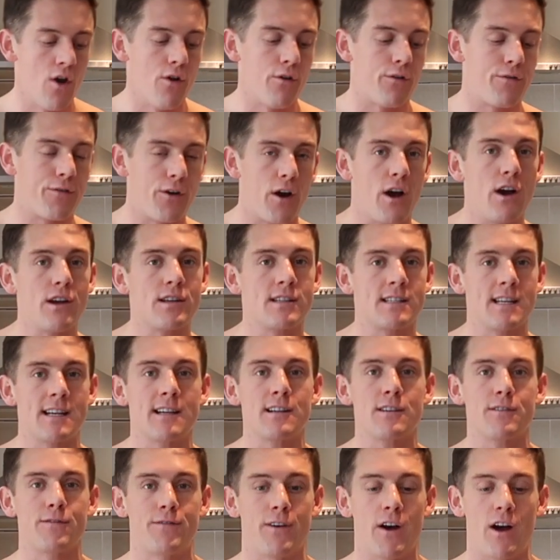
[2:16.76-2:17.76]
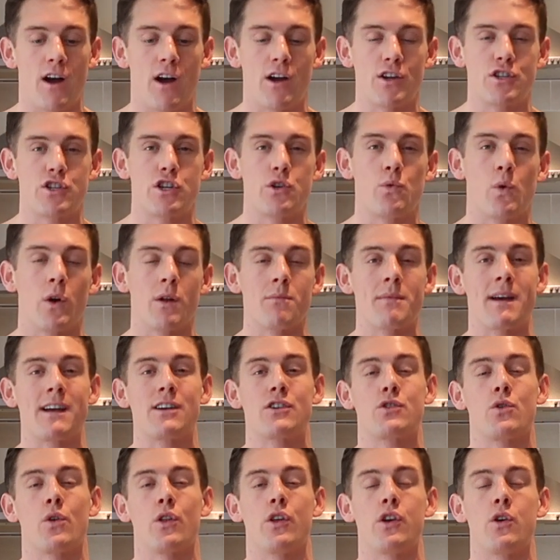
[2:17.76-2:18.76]
first things first, you want to make
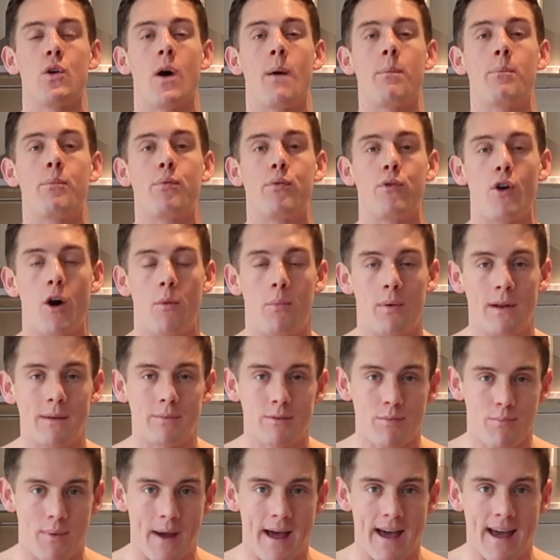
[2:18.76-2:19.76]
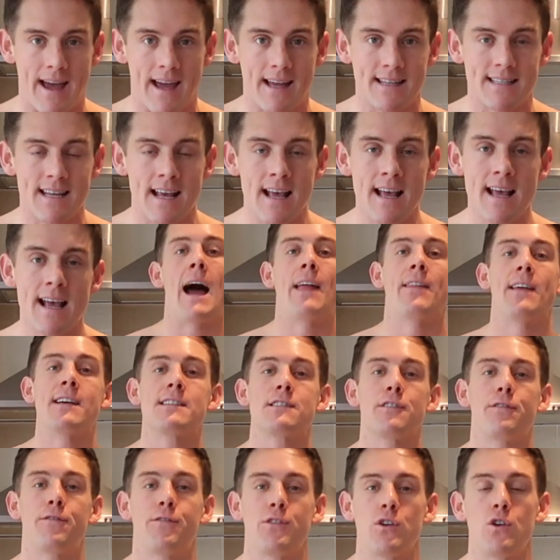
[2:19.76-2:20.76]
sure that you are properly prepared, and
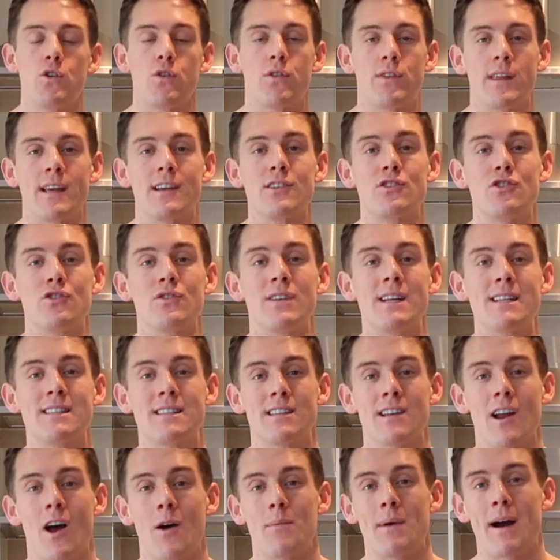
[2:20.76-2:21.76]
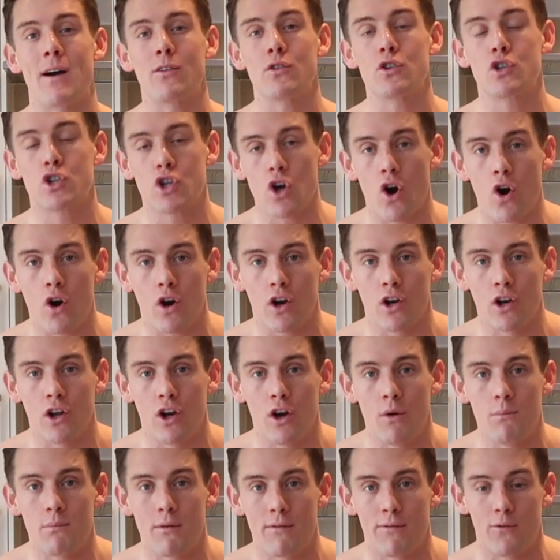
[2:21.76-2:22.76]
there's a few things you need to know about
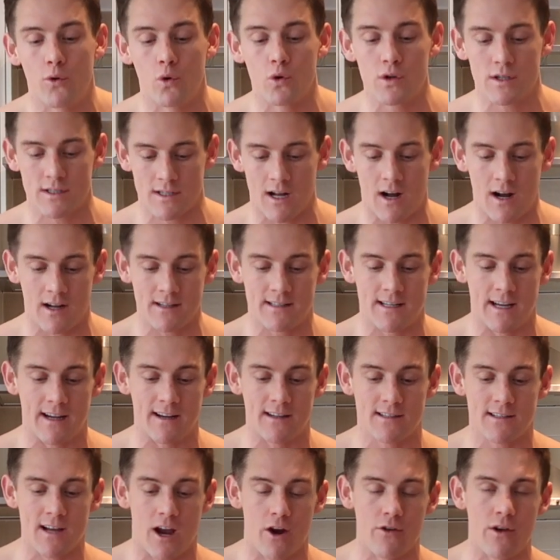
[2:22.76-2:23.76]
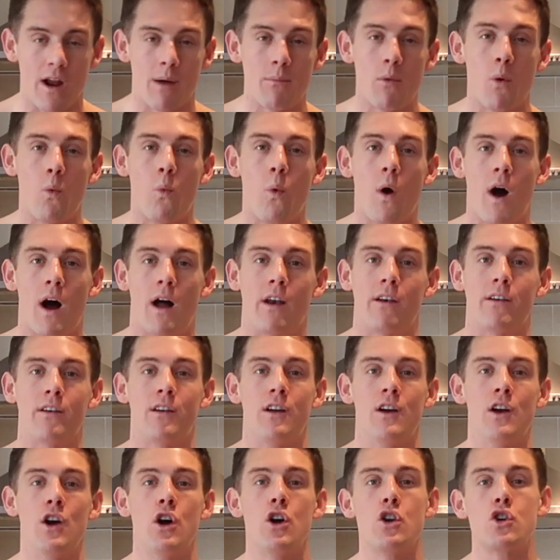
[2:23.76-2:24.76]
chocolate before starting. So number 1,
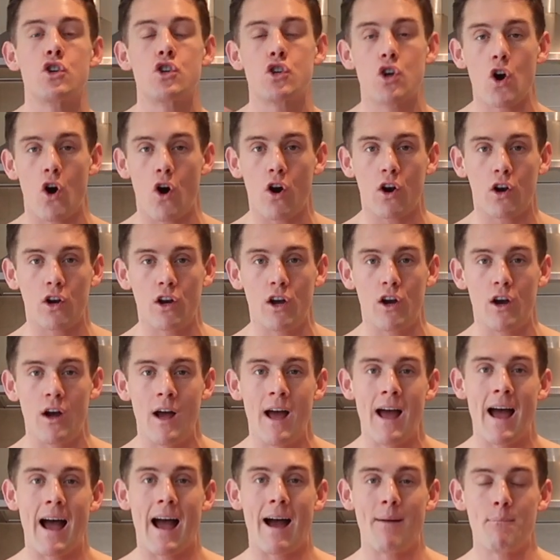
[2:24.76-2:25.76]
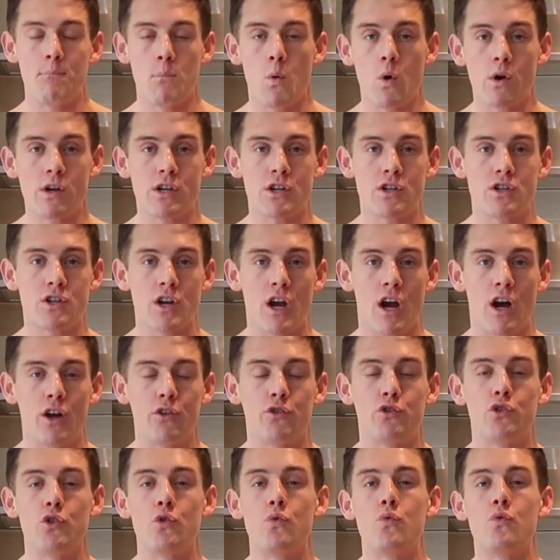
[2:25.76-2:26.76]
chocolate and
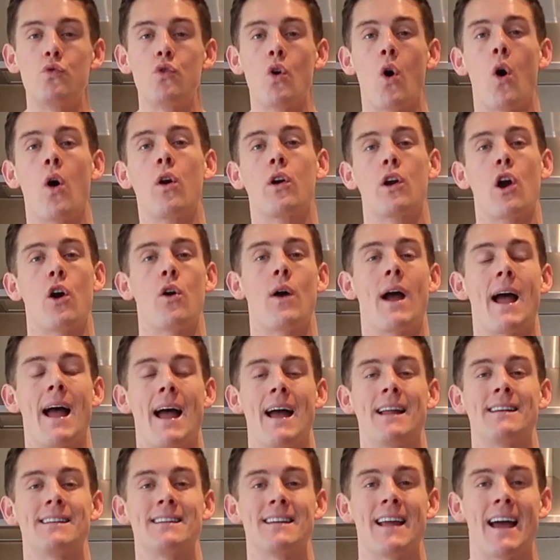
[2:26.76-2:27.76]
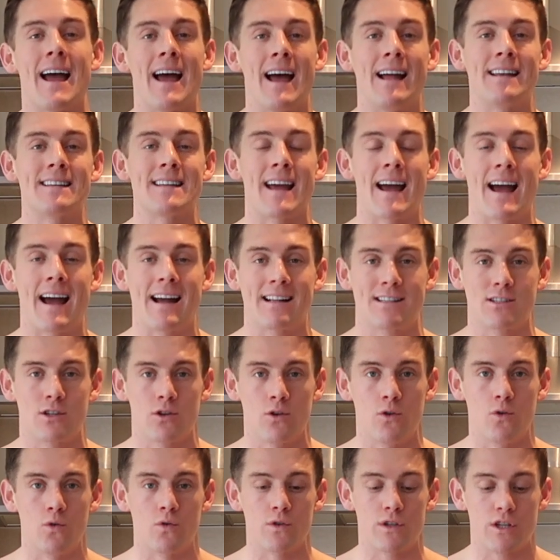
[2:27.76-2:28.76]
moisture do not go hand in hand at
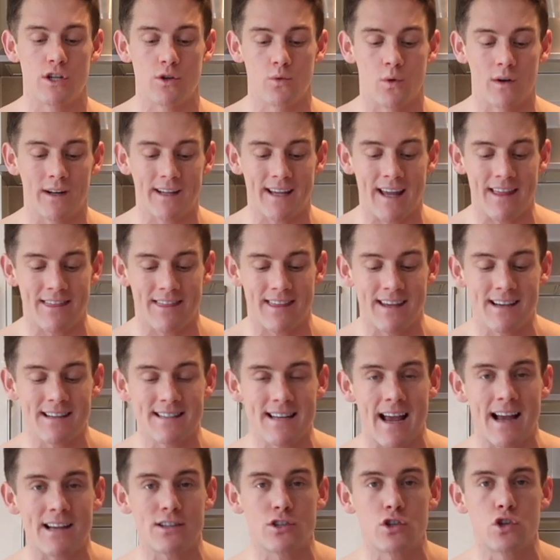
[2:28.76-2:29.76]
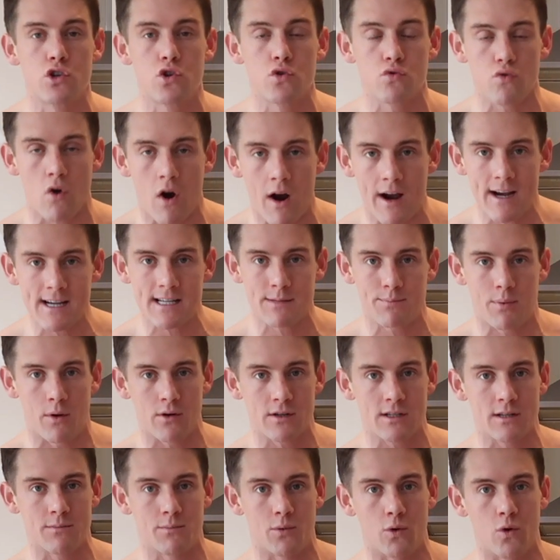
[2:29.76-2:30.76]
all. So you want to get things as dry as
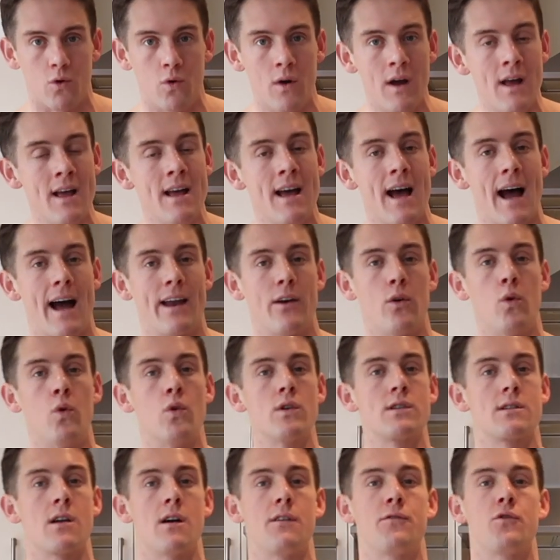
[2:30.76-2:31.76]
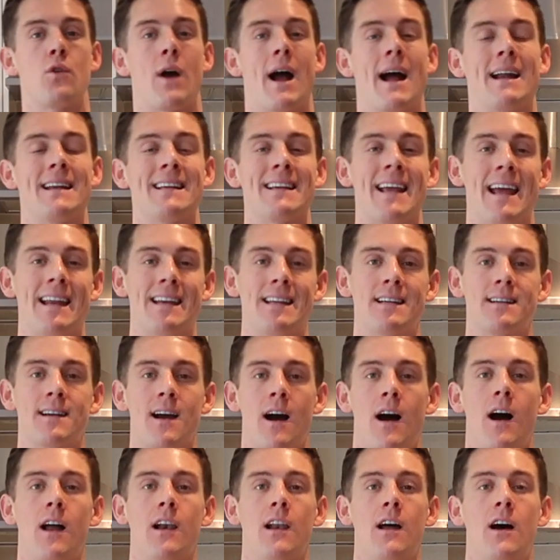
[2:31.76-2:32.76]
possible, and also if you're adding any
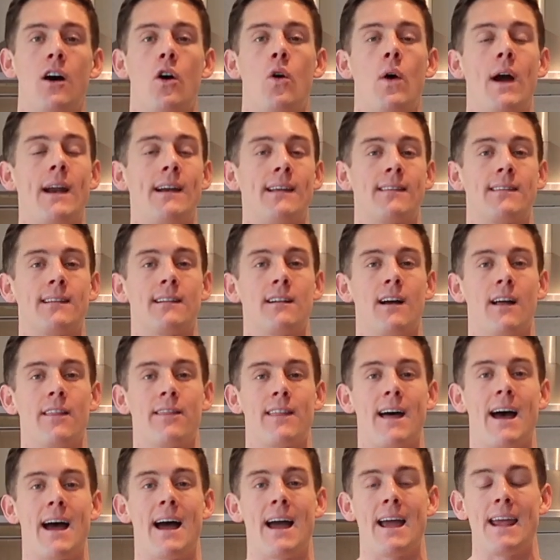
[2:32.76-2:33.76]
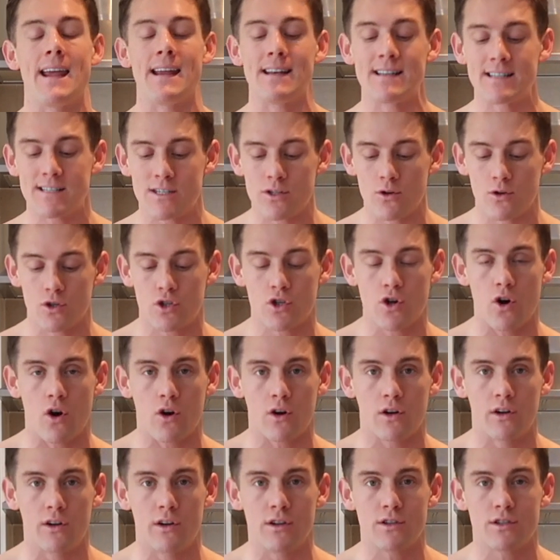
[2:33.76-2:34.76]
colour or anything like that into your
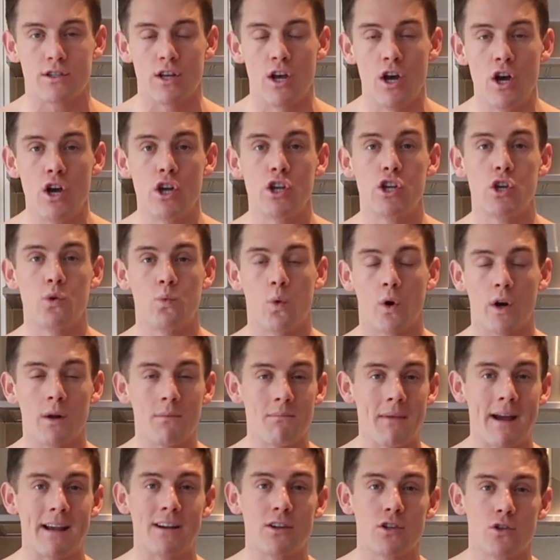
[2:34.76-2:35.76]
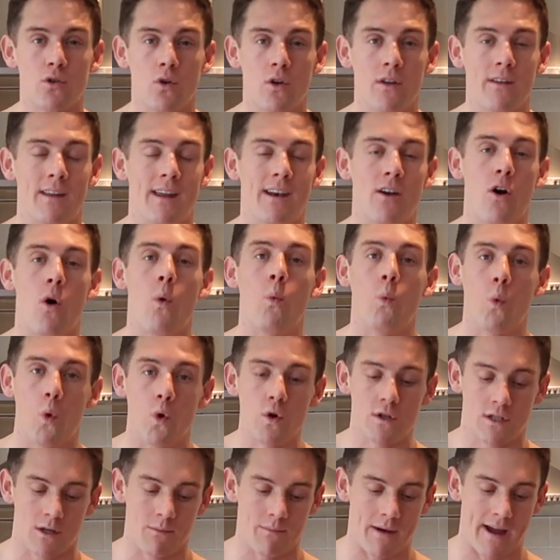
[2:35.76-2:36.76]
chocolates, you want to make sure that they're not
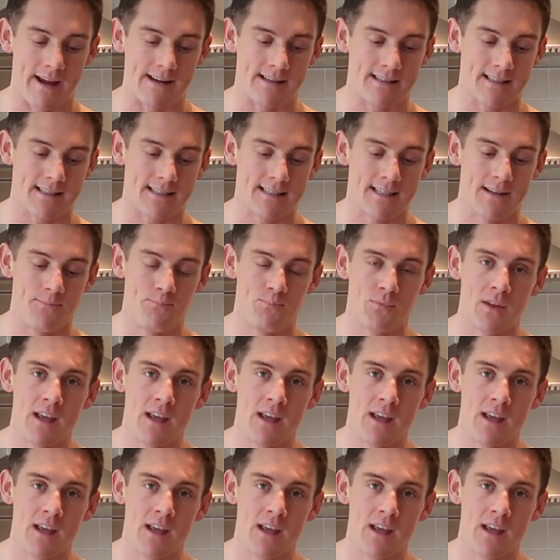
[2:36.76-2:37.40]
water based.